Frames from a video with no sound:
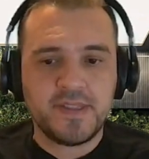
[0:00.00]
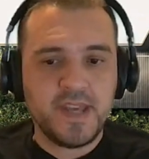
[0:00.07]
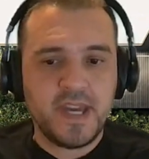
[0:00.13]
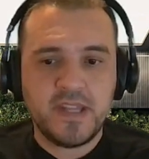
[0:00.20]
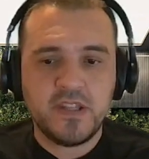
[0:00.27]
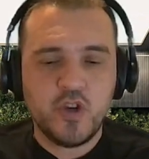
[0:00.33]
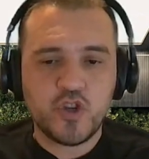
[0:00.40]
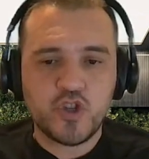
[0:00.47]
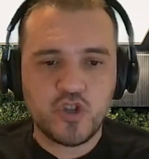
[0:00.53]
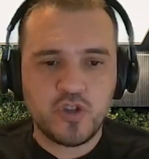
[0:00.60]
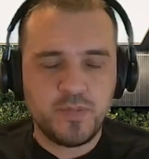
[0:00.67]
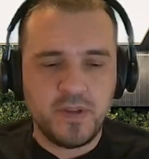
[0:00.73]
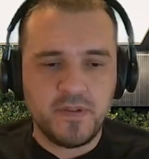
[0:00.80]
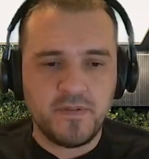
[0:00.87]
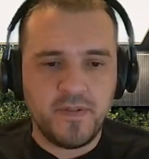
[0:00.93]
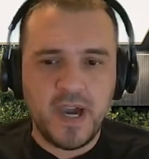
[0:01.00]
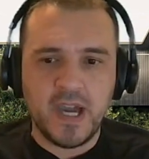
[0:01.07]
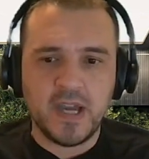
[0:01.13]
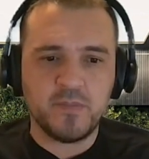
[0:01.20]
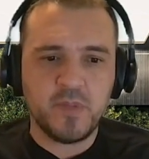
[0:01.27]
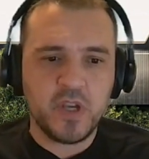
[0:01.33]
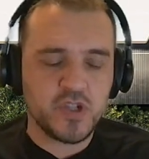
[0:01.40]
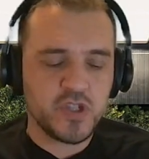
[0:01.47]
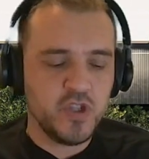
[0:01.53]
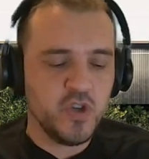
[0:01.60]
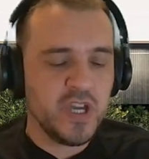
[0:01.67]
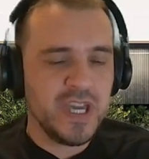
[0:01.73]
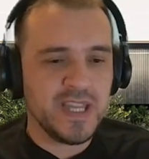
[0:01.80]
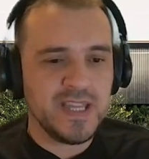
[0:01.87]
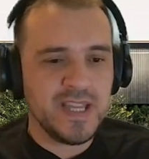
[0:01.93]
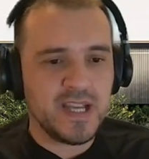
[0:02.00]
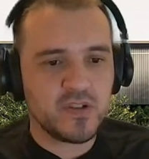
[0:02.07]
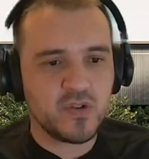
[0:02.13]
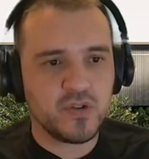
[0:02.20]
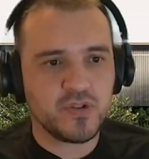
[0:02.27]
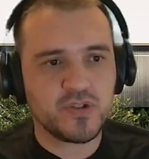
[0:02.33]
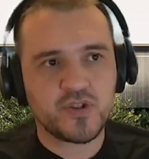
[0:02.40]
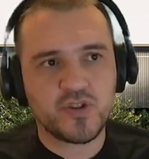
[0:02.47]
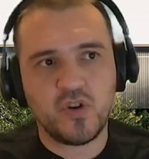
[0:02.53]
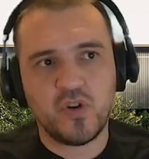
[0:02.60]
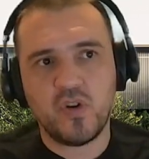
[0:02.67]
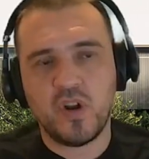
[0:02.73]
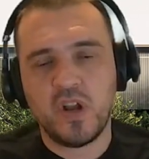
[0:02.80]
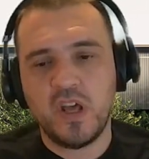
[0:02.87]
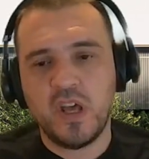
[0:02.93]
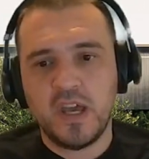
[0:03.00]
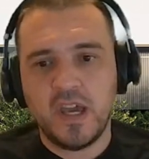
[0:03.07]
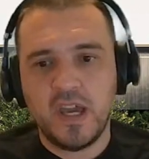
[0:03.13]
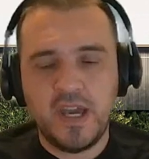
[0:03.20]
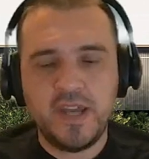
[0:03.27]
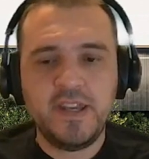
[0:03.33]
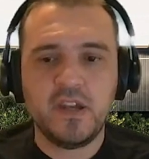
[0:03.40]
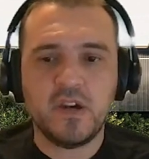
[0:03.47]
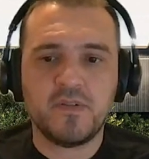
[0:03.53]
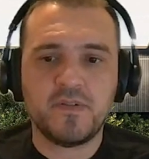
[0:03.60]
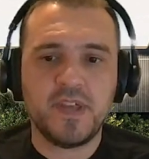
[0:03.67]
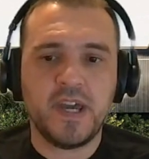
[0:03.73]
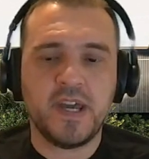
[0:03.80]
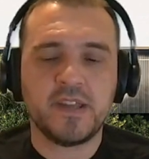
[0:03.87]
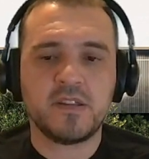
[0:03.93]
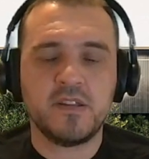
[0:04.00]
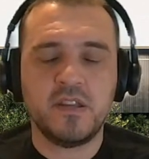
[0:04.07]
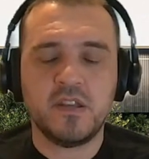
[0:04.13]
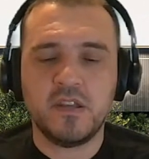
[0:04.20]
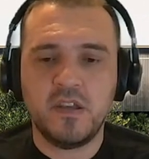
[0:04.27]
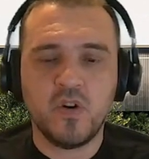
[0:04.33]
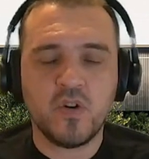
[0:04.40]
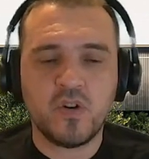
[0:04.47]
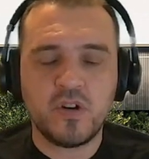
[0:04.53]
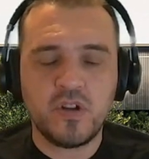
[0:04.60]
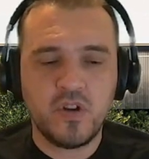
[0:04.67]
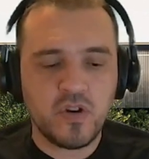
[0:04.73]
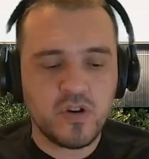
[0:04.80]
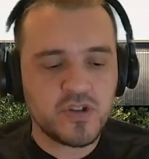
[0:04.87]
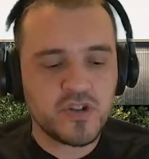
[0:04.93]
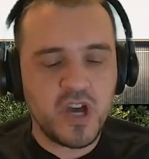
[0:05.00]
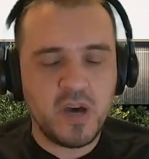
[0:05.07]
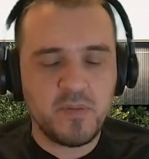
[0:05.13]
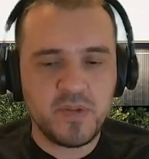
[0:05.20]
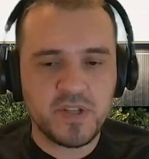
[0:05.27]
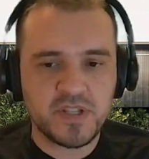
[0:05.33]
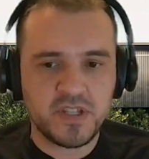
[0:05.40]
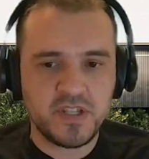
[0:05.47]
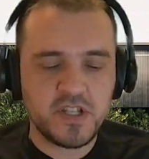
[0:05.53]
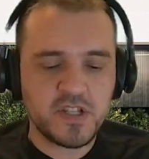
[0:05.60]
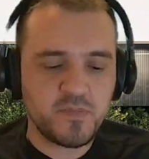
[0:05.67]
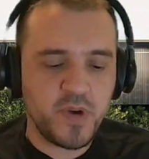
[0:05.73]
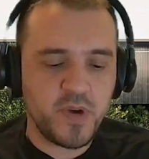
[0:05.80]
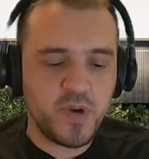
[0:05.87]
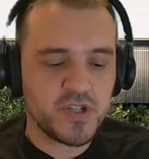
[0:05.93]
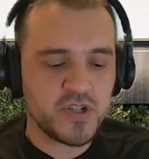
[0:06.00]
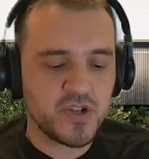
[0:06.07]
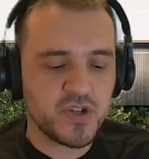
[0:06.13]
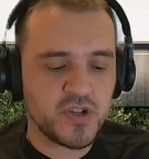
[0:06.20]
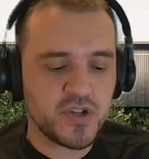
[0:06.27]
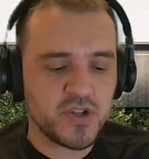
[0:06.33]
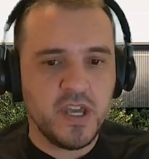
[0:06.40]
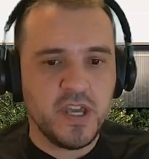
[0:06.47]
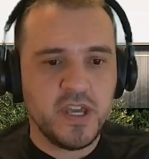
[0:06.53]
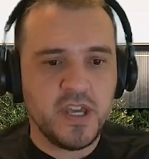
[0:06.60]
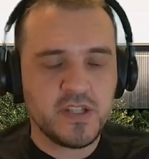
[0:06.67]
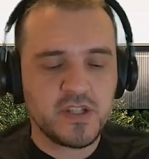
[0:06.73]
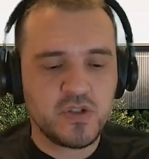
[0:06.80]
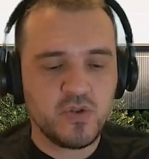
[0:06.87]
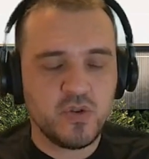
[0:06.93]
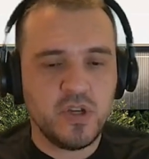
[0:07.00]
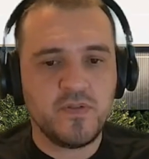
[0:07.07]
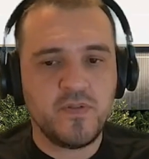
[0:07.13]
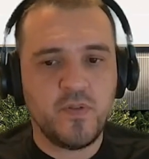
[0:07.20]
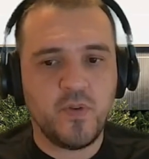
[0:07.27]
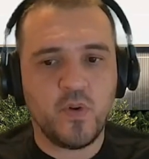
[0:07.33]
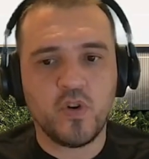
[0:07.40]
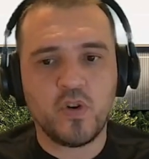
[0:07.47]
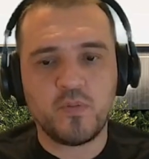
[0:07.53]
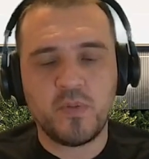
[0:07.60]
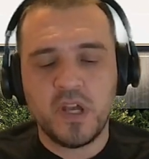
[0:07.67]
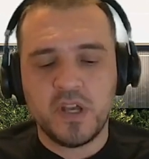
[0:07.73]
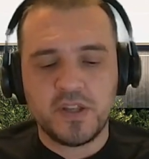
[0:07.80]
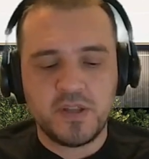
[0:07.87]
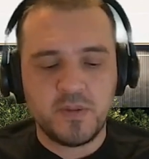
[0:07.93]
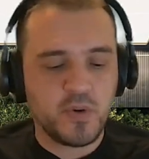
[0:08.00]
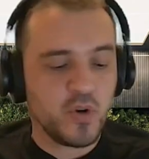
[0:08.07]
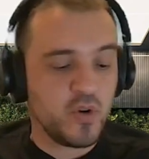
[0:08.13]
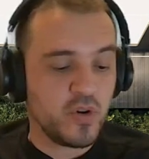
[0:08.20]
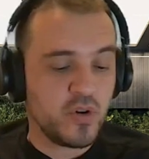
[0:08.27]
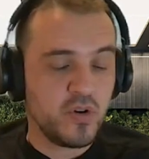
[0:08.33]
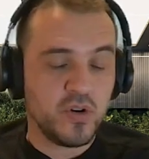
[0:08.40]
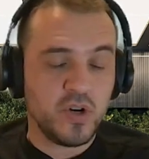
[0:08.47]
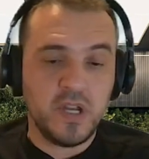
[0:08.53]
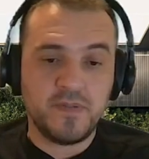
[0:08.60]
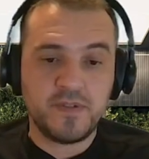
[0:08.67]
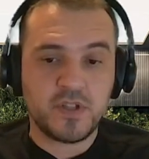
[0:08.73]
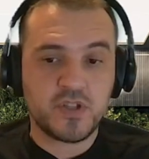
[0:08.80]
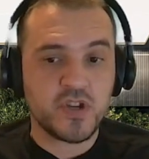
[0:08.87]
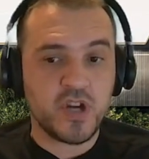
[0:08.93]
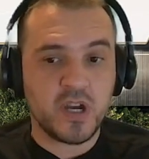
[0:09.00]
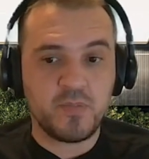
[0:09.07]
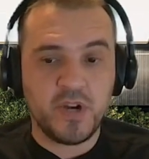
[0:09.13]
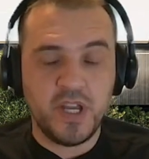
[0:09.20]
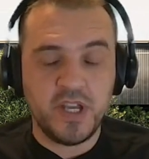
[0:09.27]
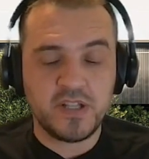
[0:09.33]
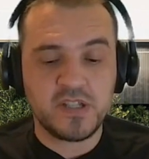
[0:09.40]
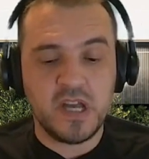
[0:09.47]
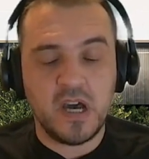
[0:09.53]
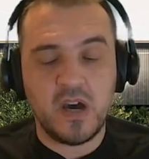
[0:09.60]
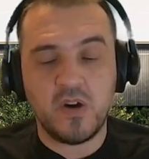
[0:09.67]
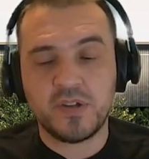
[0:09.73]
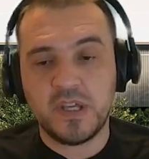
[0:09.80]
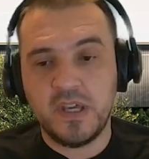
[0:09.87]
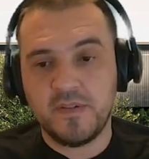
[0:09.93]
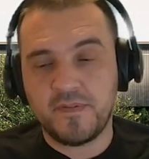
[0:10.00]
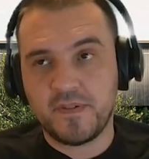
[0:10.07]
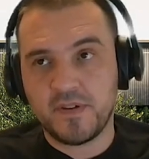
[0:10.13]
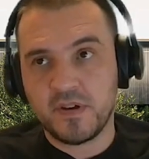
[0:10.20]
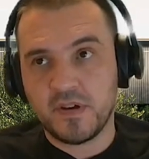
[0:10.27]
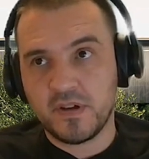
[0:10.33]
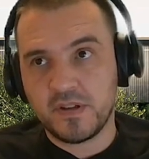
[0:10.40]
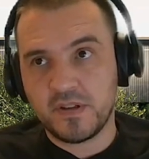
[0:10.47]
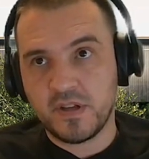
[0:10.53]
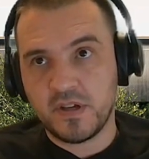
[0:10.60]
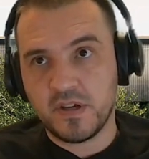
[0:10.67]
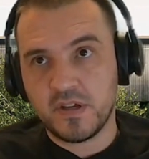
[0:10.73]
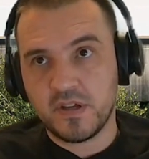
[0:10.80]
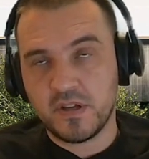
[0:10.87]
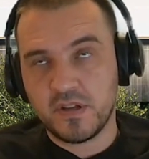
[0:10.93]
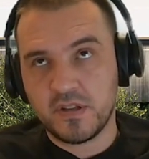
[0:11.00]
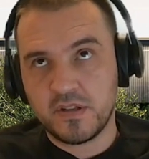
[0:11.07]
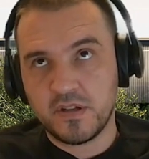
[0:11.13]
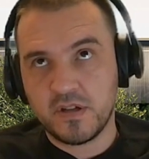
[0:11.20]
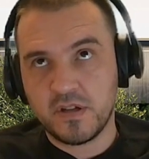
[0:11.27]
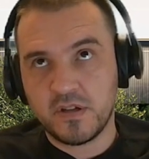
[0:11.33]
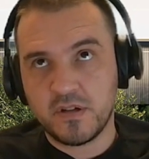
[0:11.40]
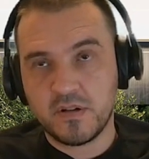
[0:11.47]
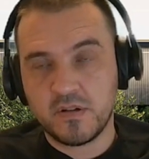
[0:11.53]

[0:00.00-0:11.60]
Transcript: then you should be fine because you cannot control any of that. Your your job as a district is to inform the broker if the truck breaks down, if uh, the the